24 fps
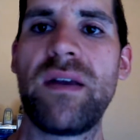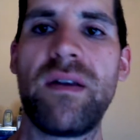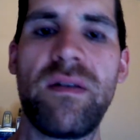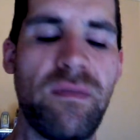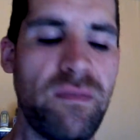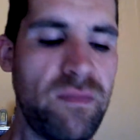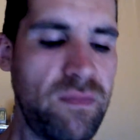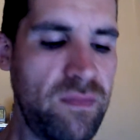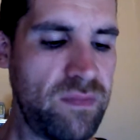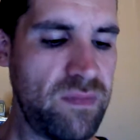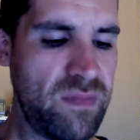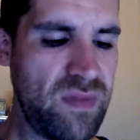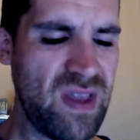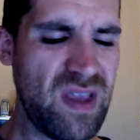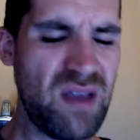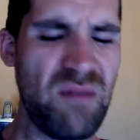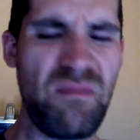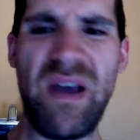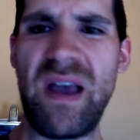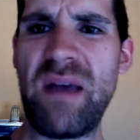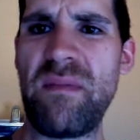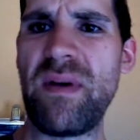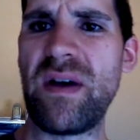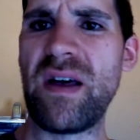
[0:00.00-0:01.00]

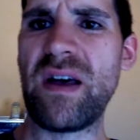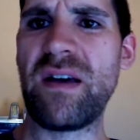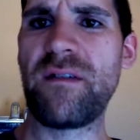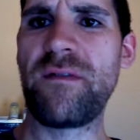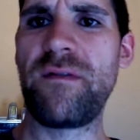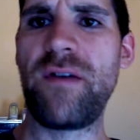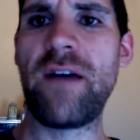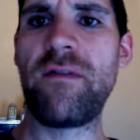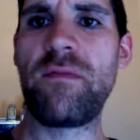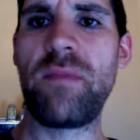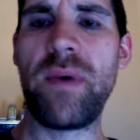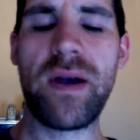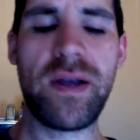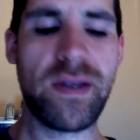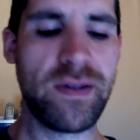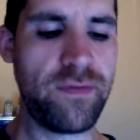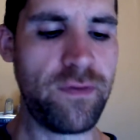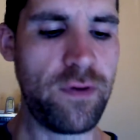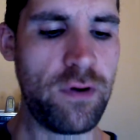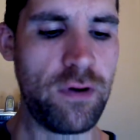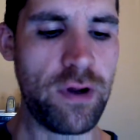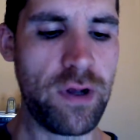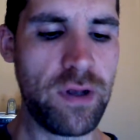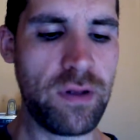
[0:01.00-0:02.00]
You pay about like $5
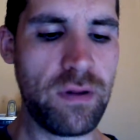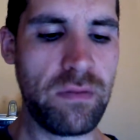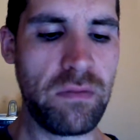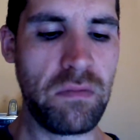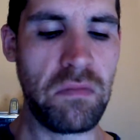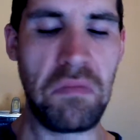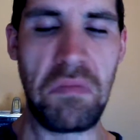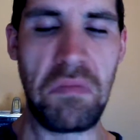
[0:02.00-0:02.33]
for it.